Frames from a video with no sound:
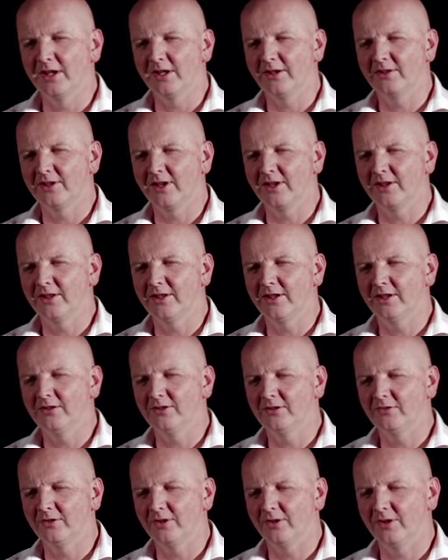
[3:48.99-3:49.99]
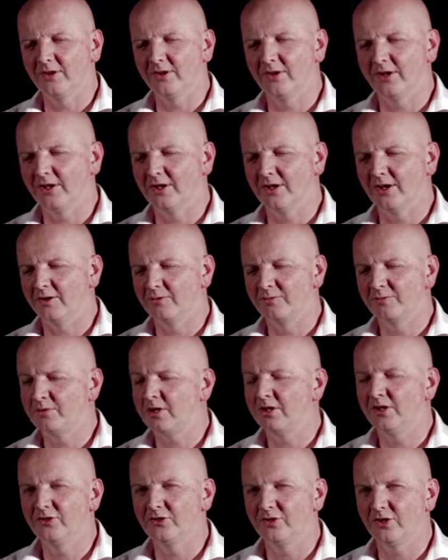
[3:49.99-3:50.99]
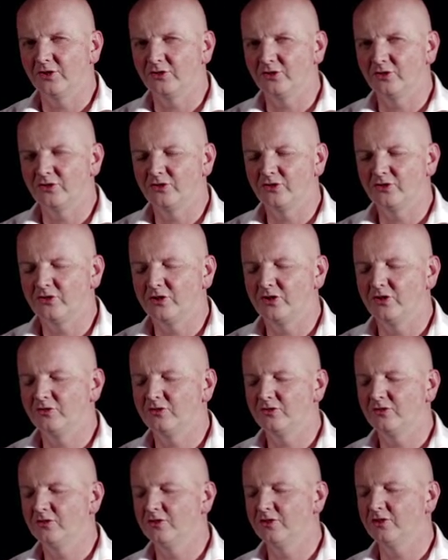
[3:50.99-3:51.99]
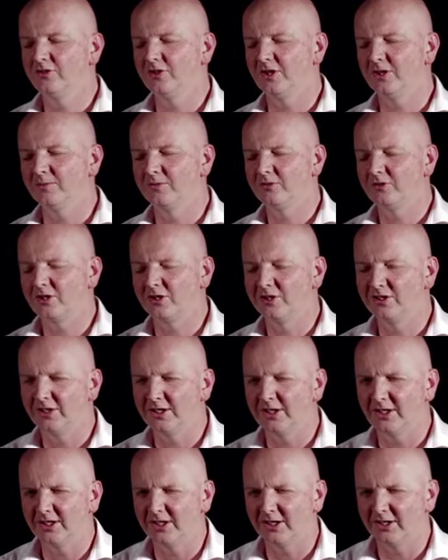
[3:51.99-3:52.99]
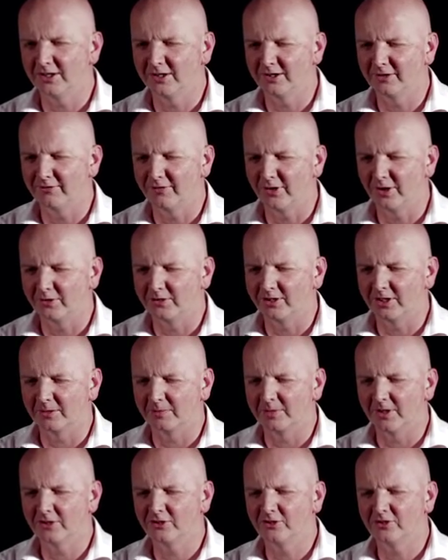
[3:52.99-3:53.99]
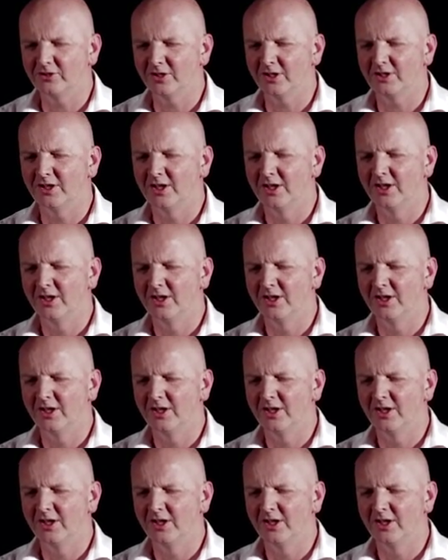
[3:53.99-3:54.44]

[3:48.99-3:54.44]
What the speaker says: It's like the interviewer, the researcher, she seemed to lean into the phone a little bit, and she said,